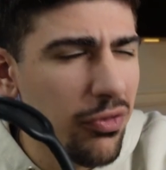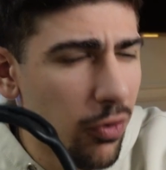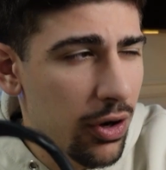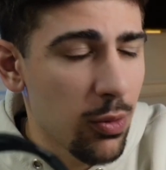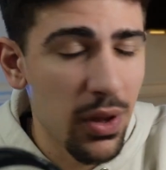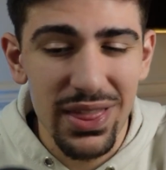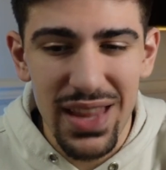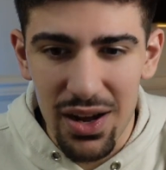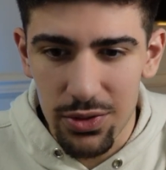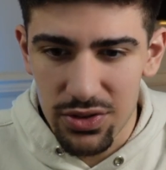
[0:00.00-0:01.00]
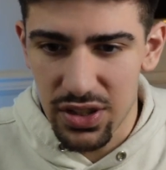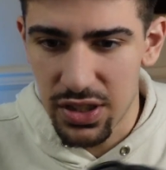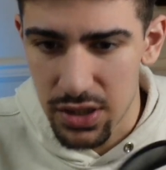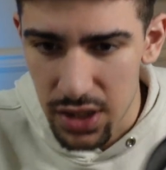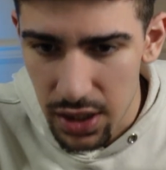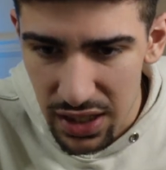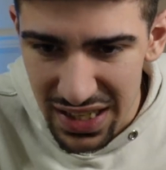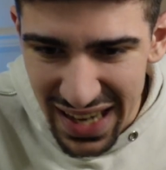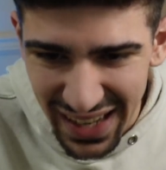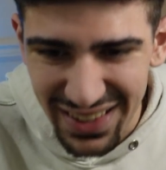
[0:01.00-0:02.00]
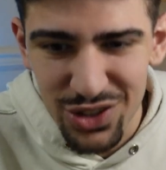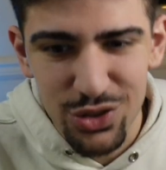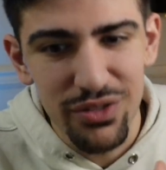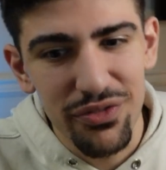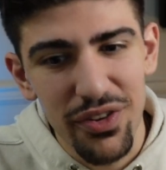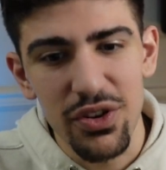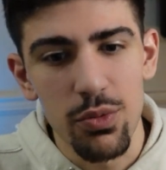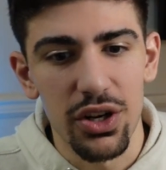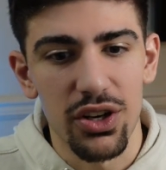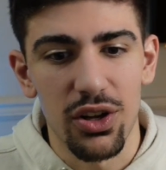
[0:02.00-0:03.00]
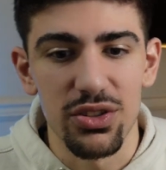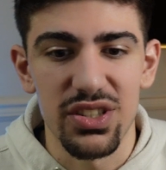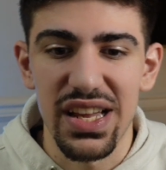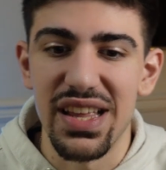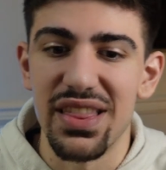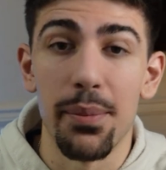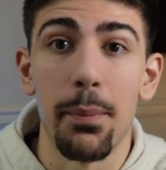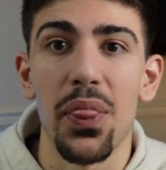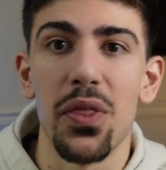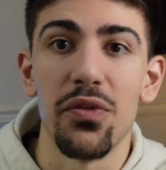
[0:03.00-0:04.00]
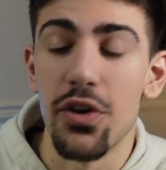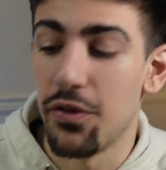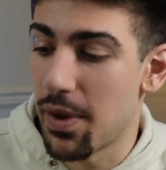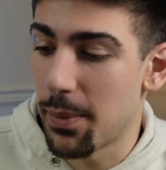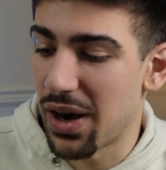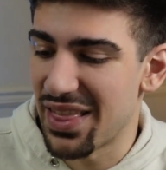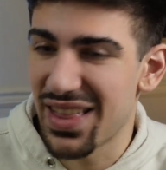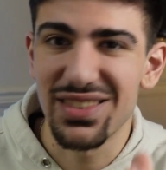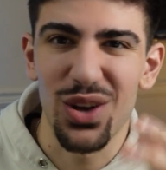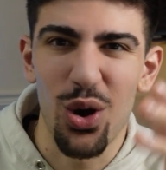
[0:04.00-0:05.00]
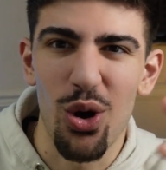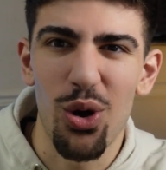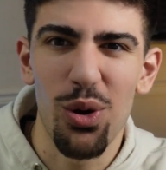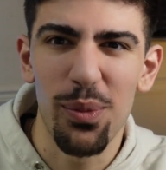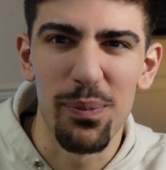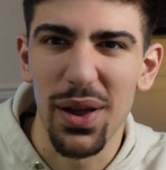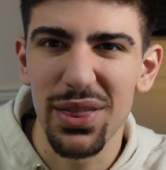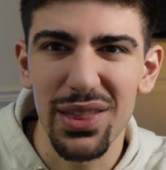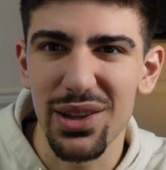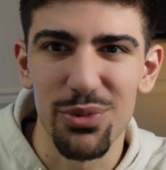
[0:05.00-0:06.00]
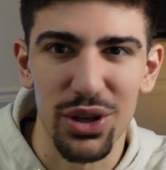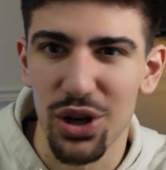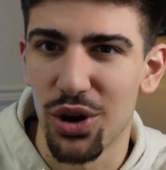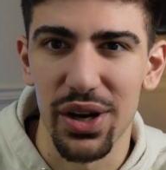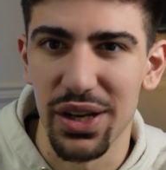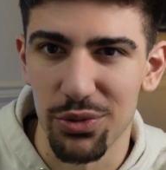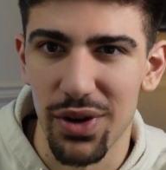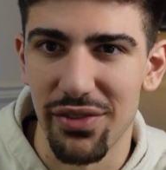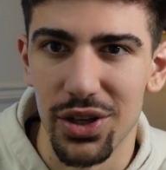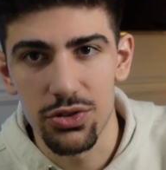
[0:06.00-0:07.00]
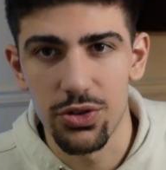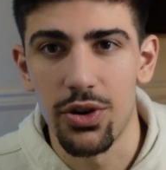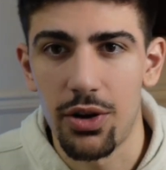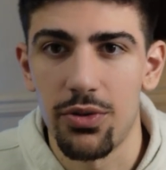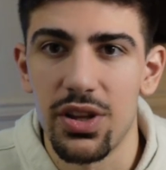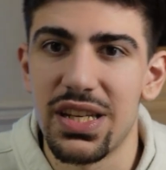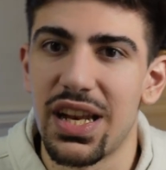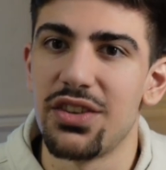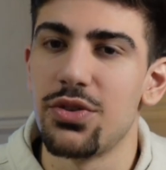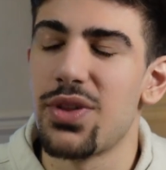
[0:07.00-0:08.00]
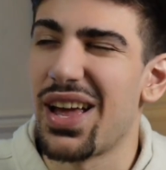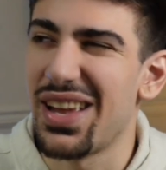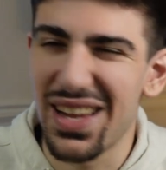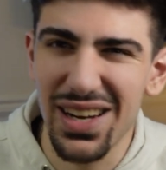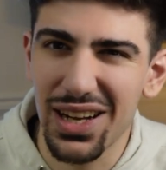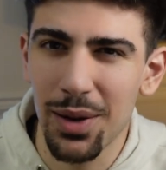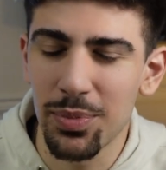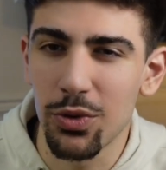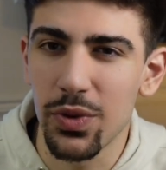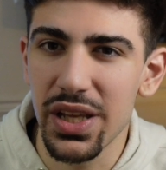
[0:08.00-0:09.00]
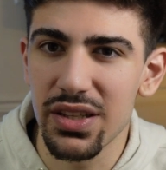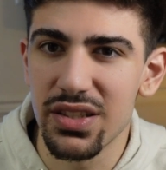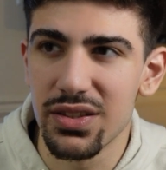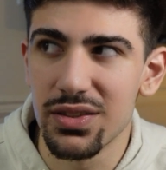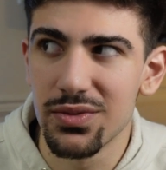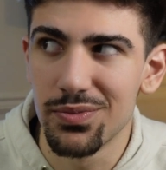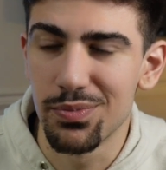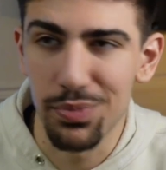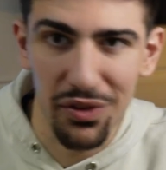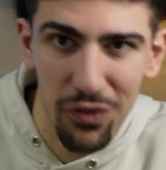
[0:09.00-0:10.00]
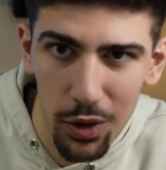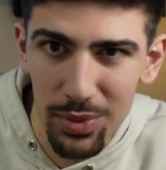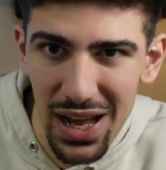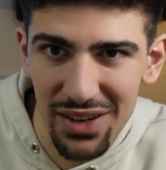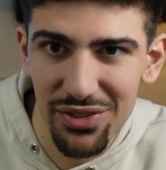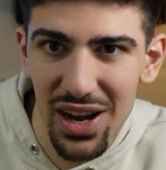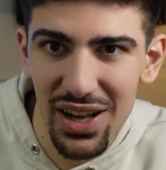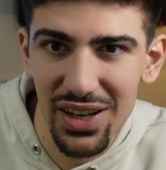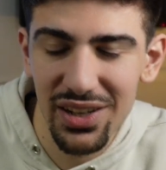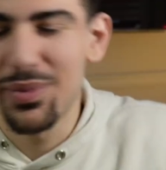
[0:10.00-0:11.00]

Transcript: $41,951 in the month of November, and that's all monthly recurring revenue. So not only did I do that in a couple of weeks before Black Friday,